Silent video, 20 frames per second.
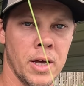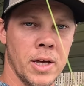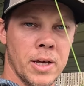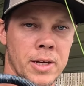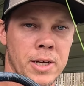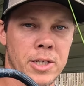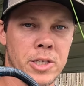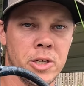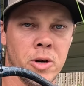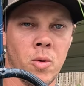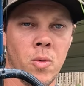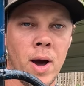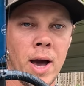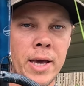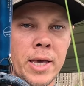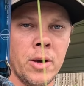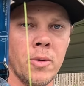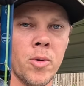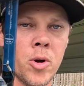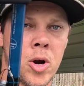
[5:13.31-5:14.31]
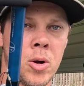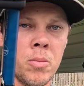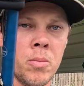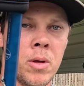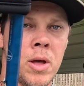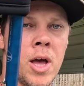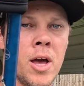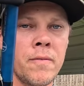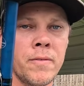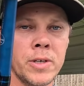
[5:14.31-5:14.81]
get you a wacky worm.
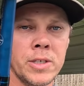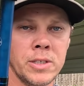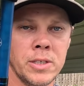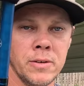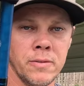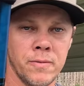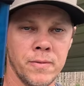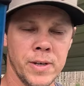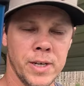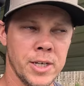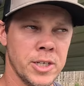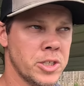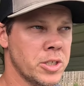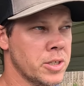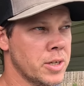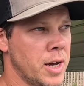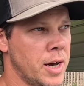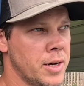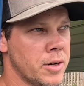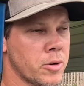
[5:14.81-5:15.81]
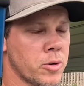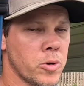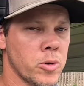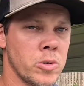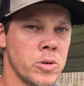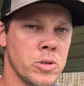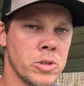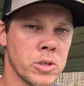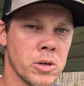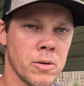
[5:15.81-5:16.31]
If you see fish kind of
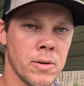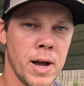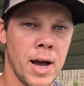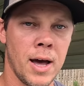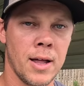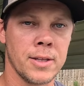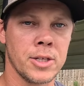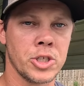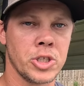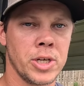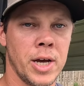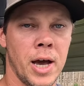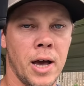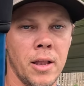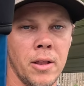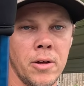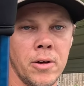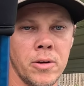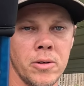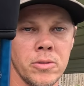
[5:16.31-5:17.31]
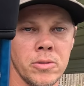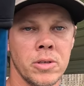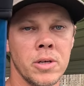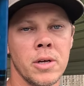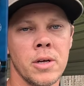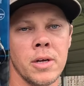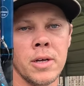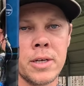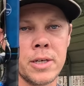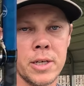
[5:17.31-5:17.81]
cruising around the shallows,
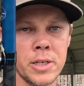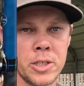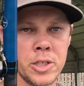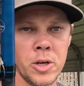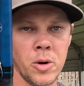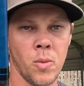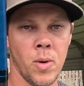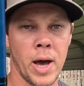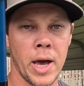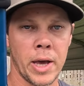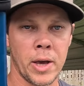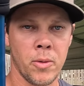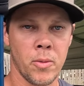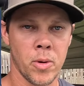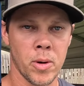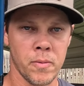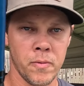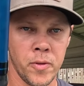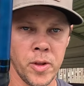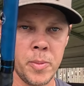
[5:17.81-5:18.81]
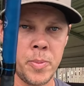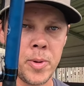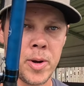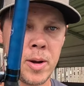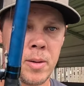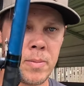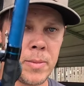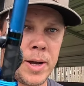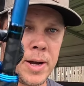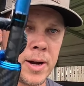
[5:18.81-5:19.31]
get you a wacky worm, flip it
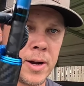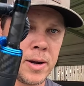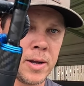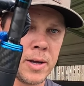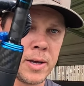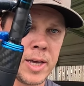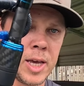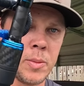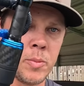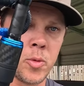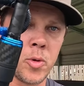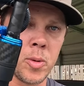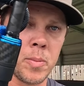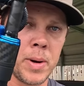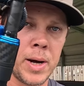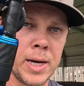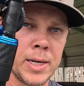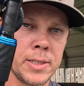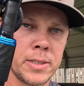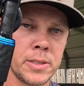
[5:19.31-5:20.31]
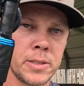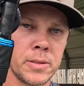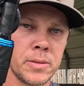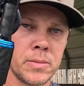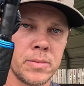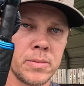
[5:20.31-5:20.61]
up there, get more bites.